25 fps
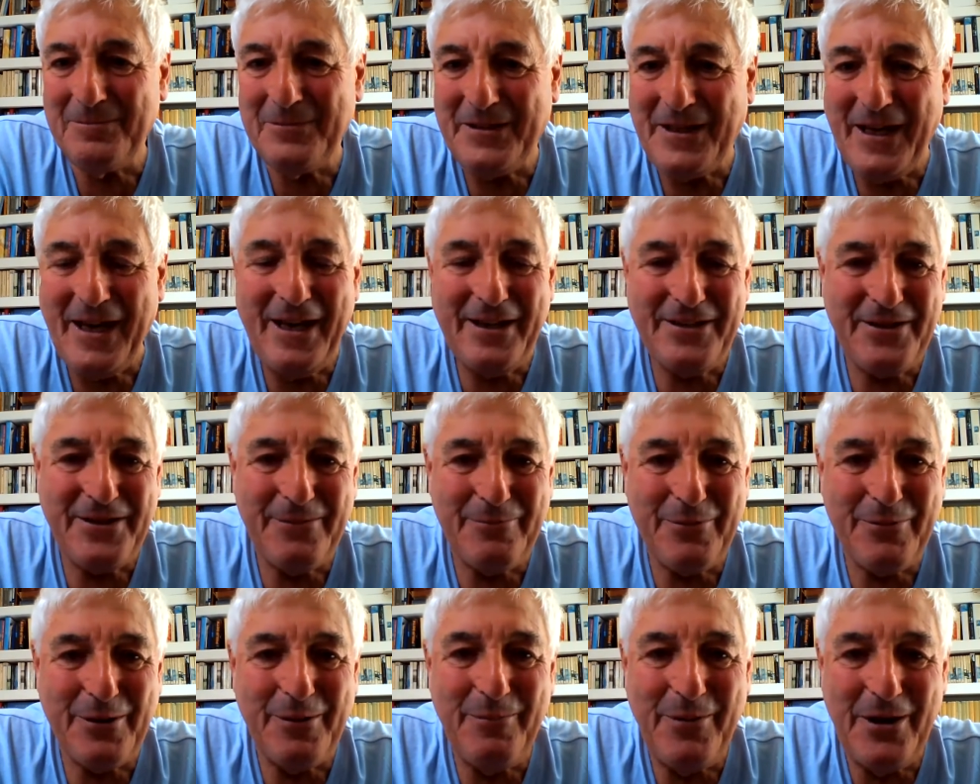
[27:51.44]
get a
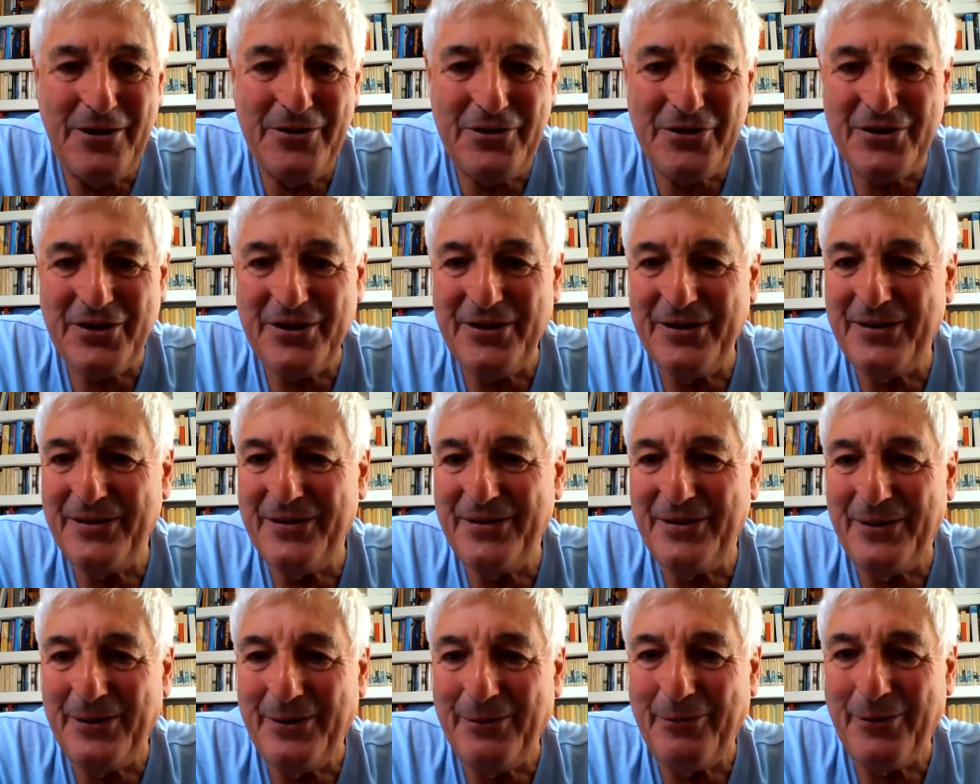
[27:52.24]
promotion
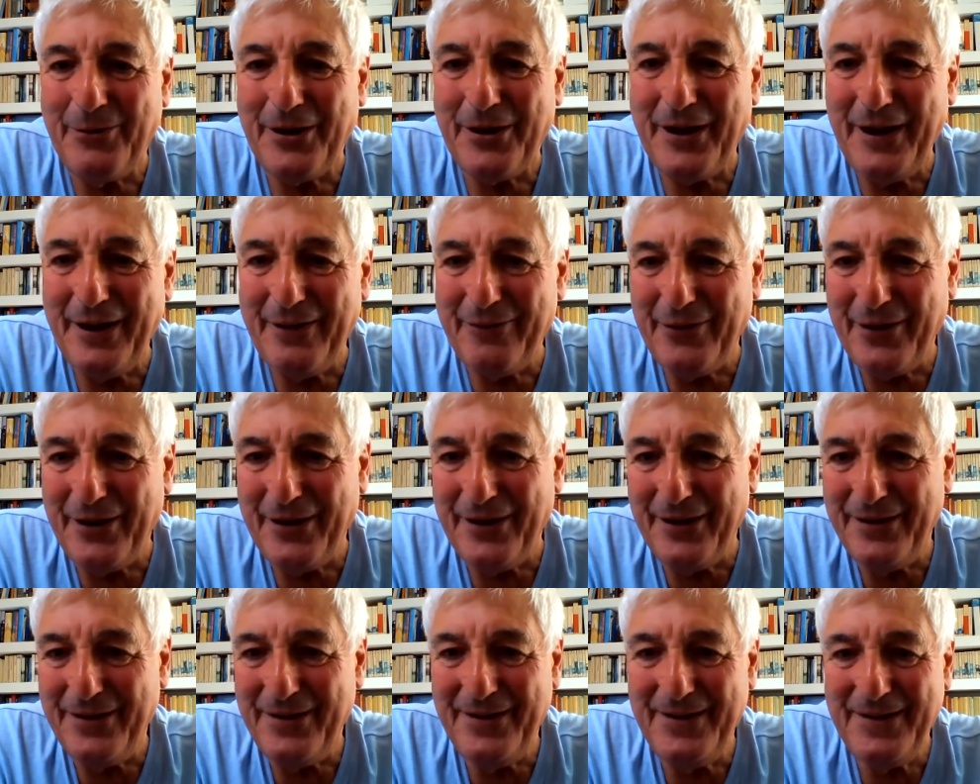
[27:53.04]
or
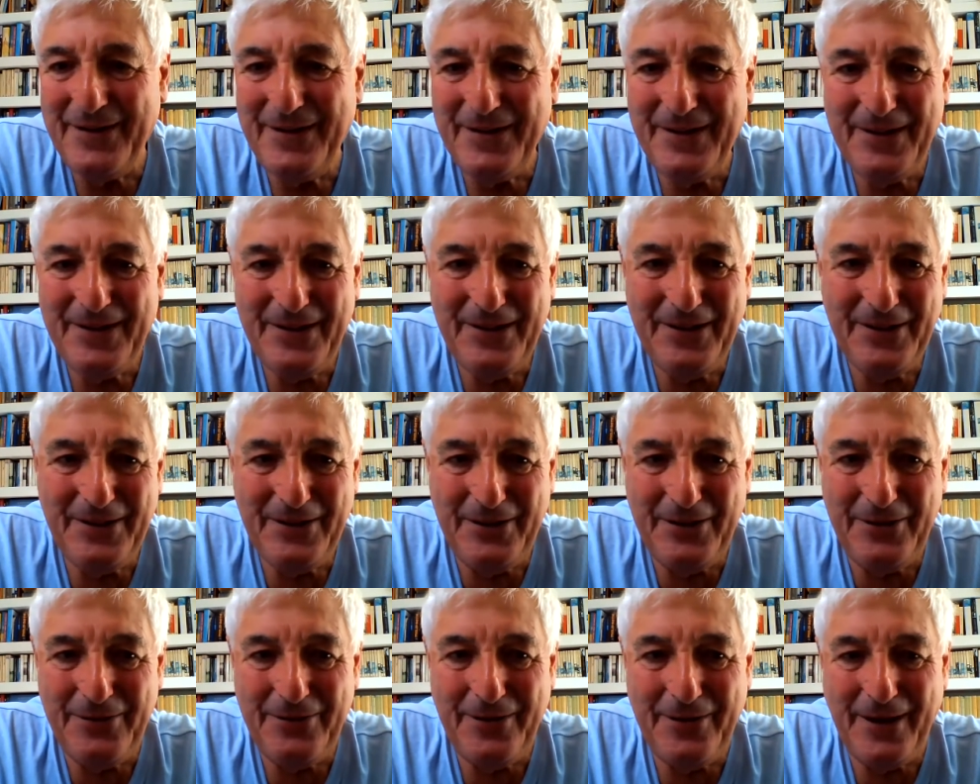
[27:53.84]
whatever,
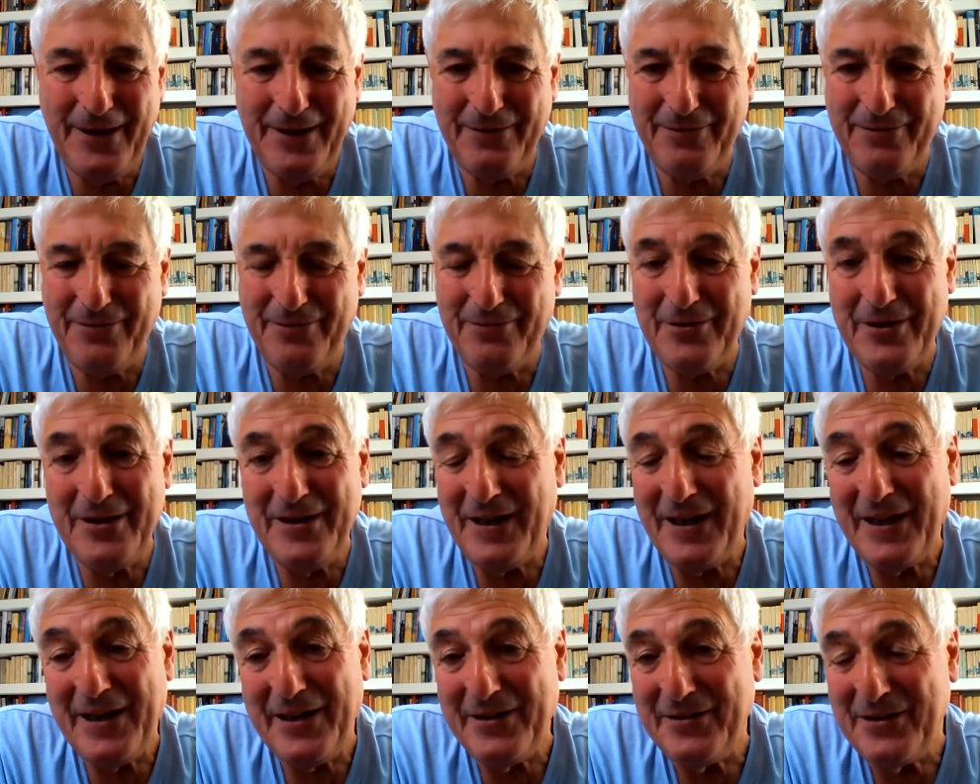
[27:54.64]
you have
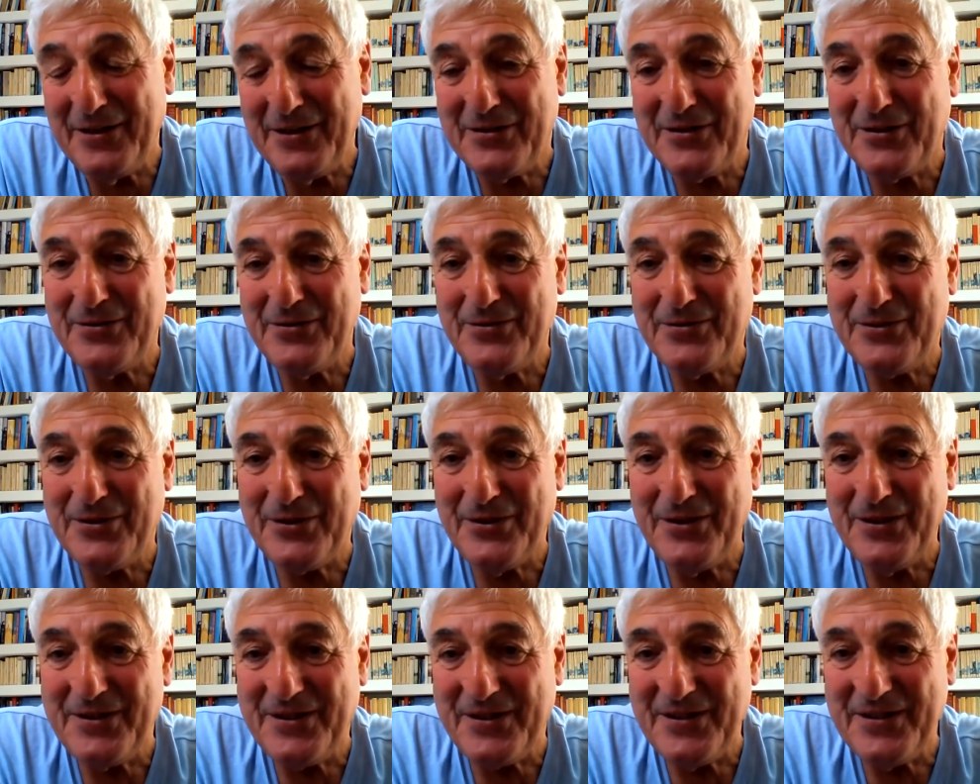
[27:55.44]
really only two
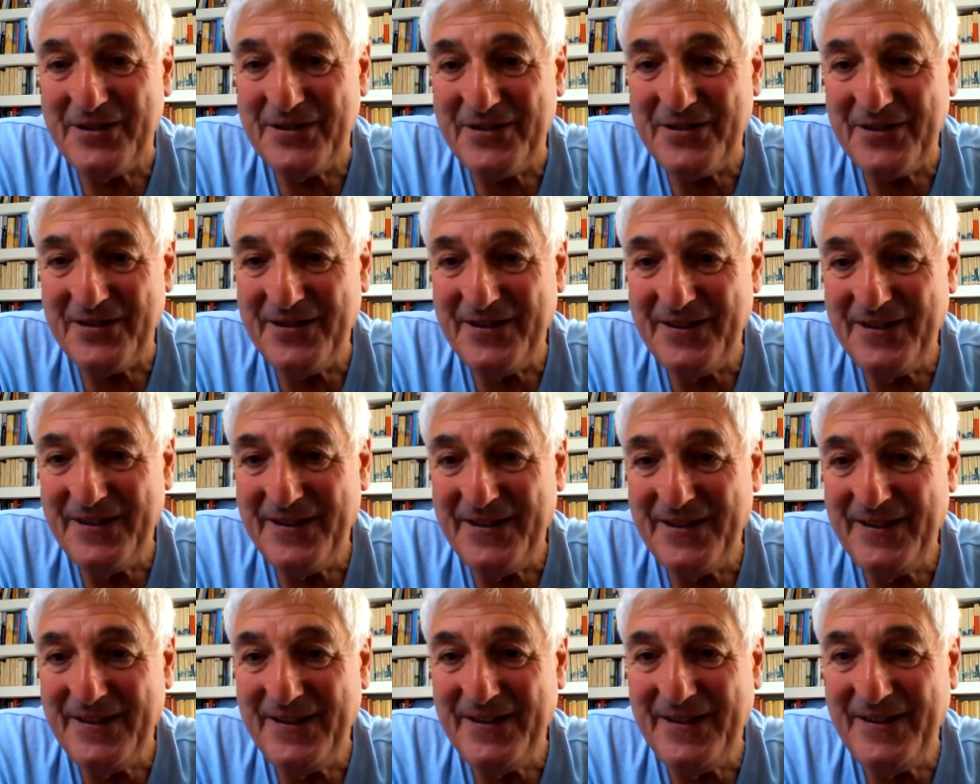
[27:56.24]
choices.
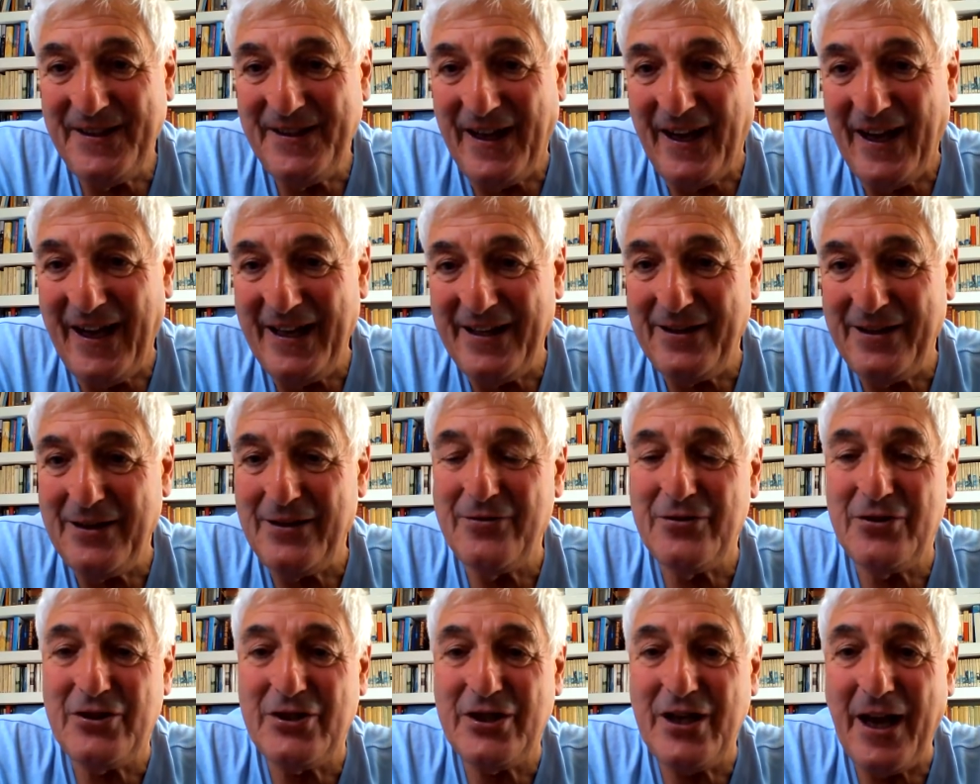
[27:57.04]
Either
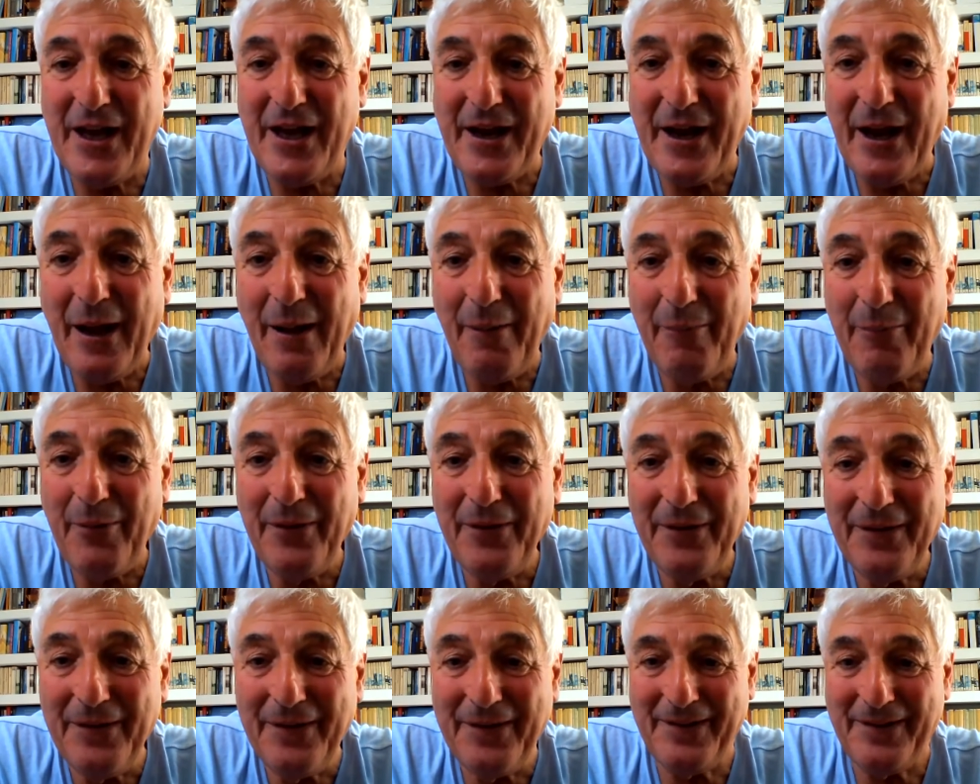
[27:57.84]
you shut up
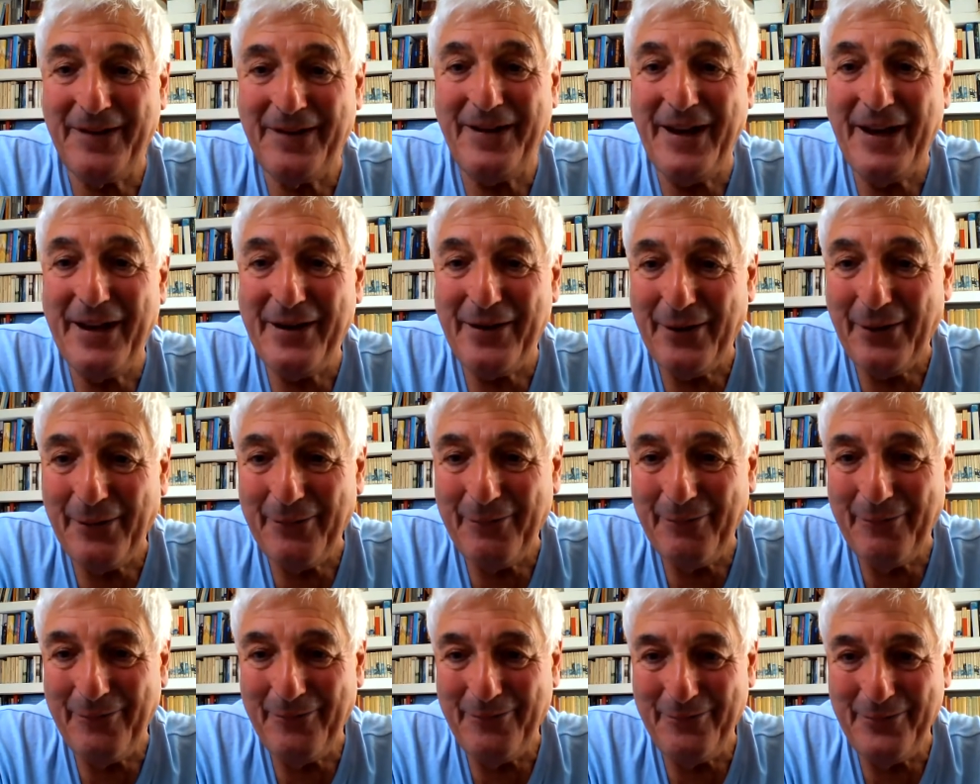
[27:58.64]
and get
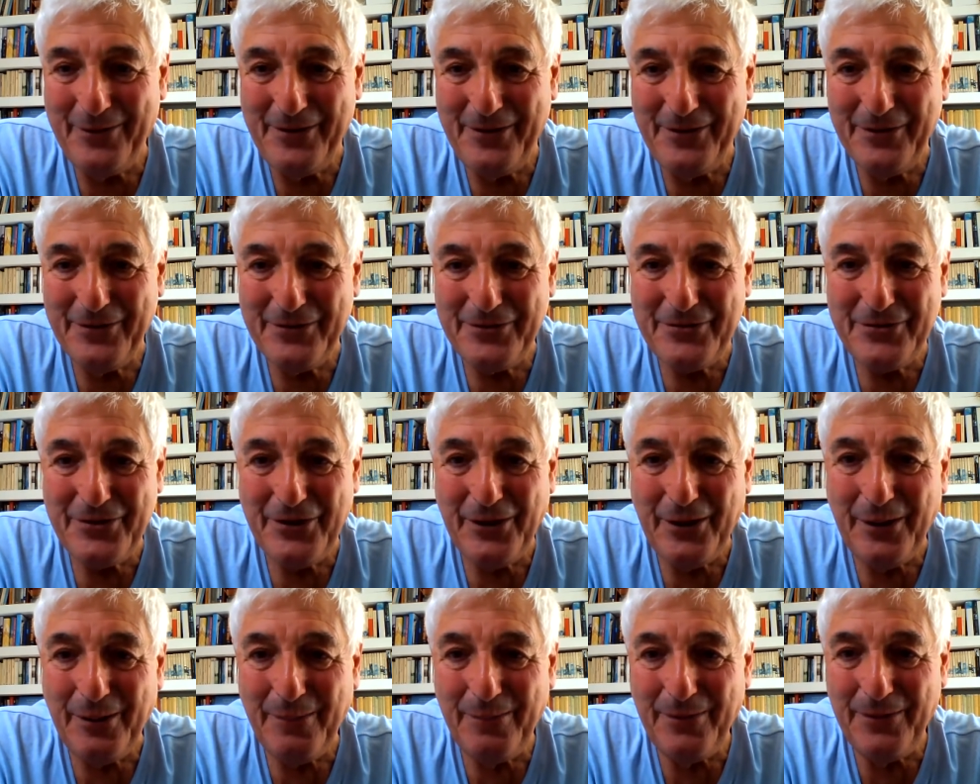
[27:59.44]
on with your
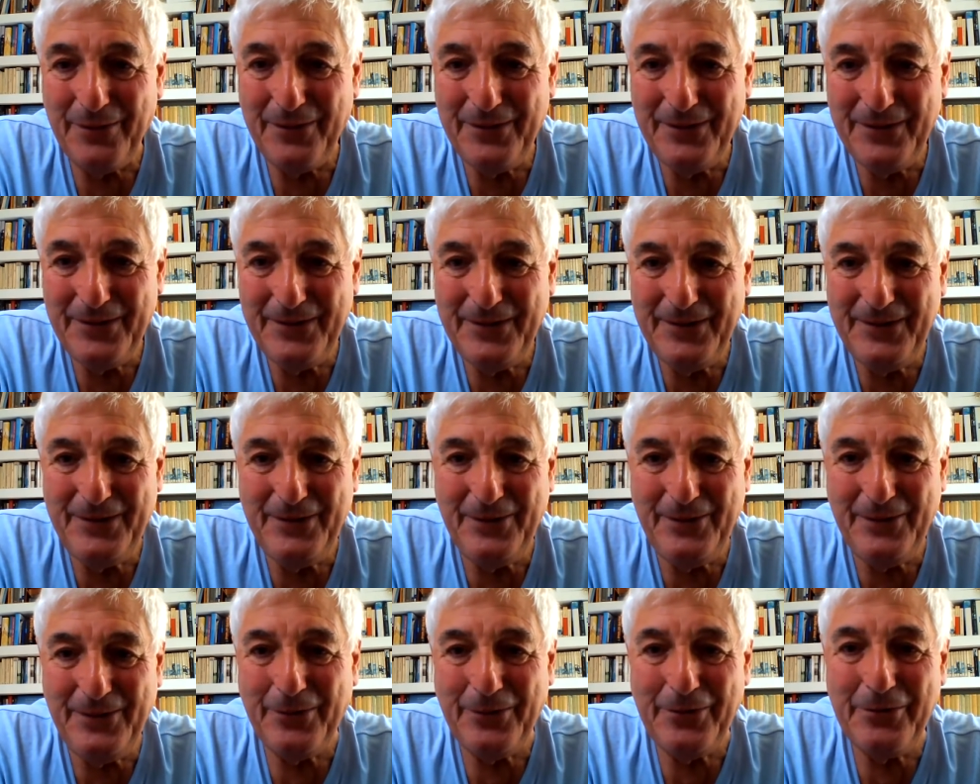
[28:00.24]
job,
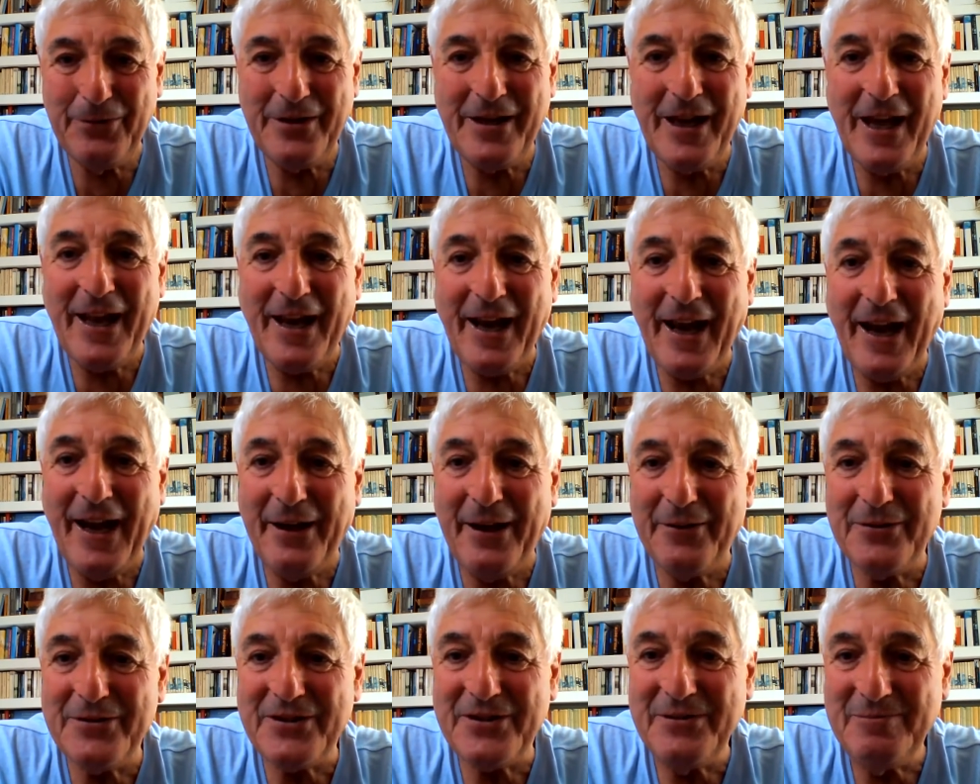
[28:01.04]
or you get
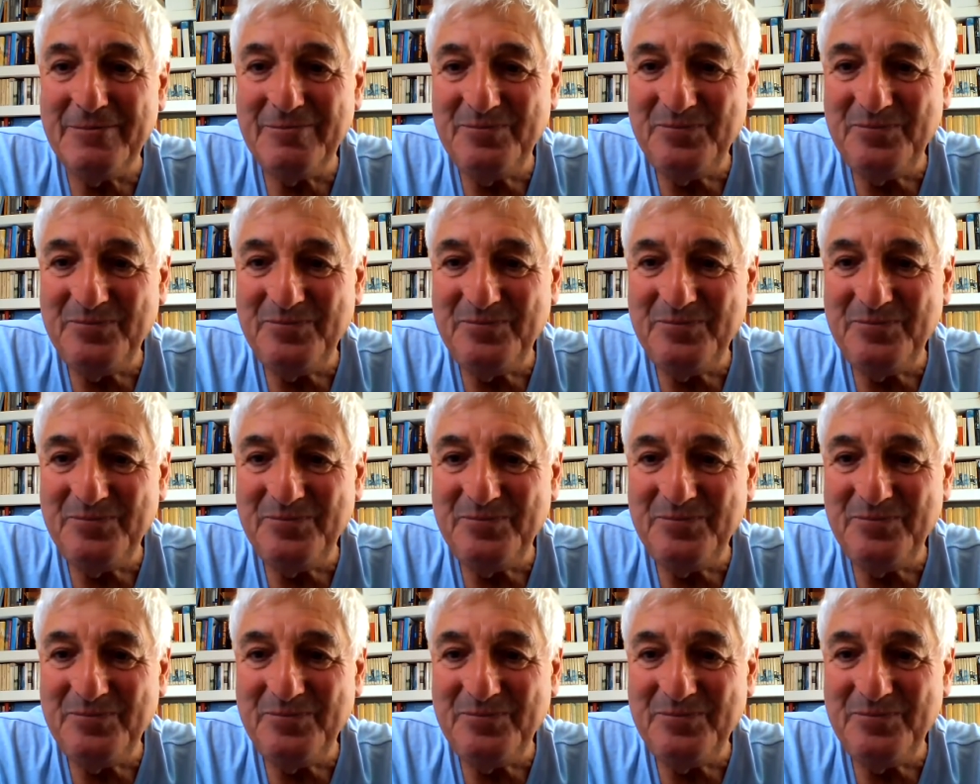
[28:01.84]
out.